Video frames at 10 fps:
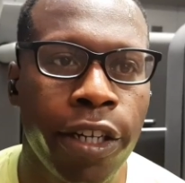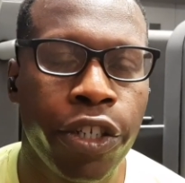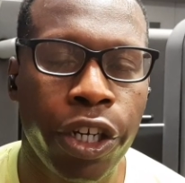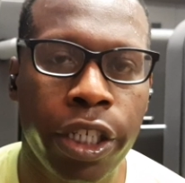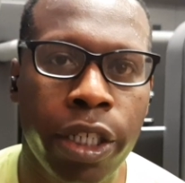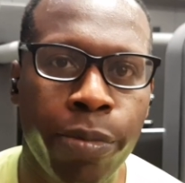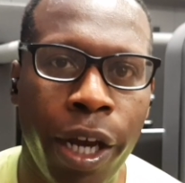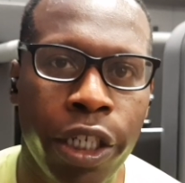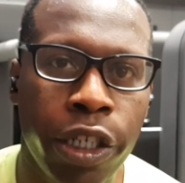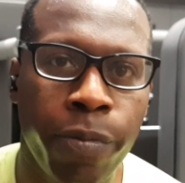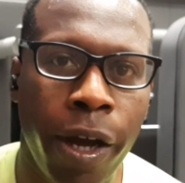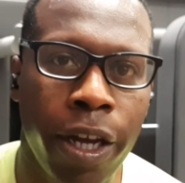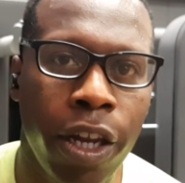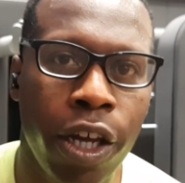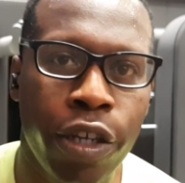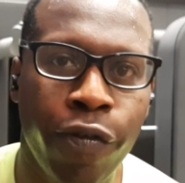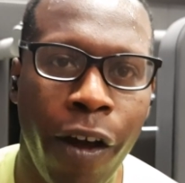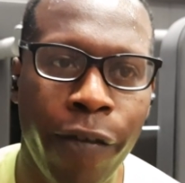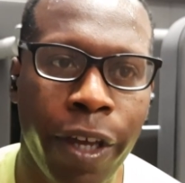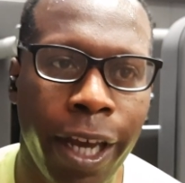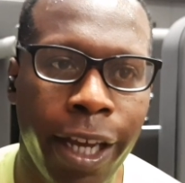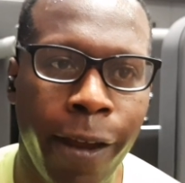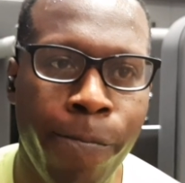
Just smashed my last 5K.